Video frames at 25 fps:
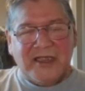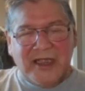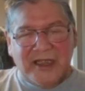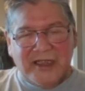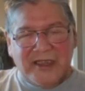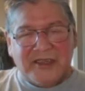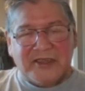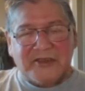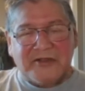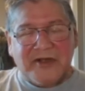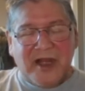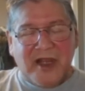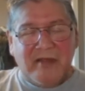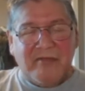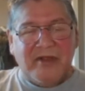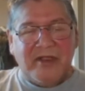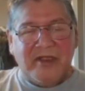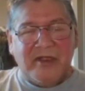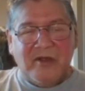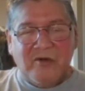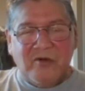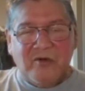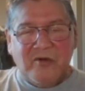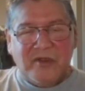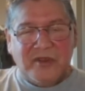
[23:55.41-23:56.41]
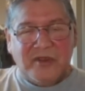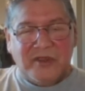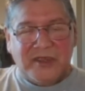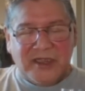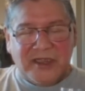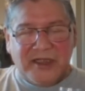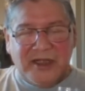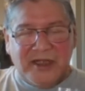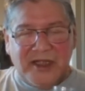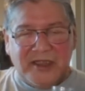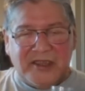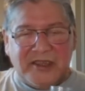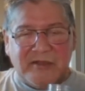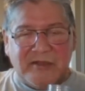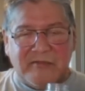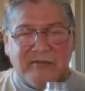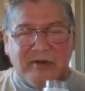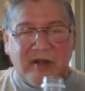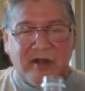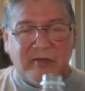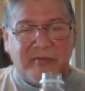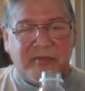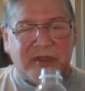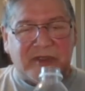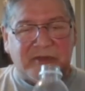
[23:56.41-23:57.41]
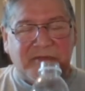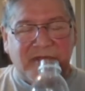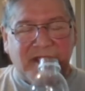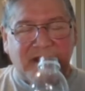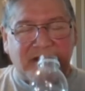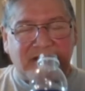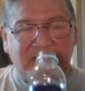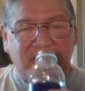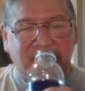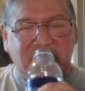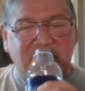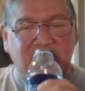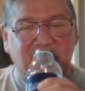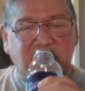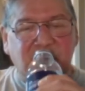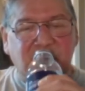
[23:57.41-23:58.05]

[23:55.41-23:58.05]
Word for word: describing the holistic nature of our perspectives.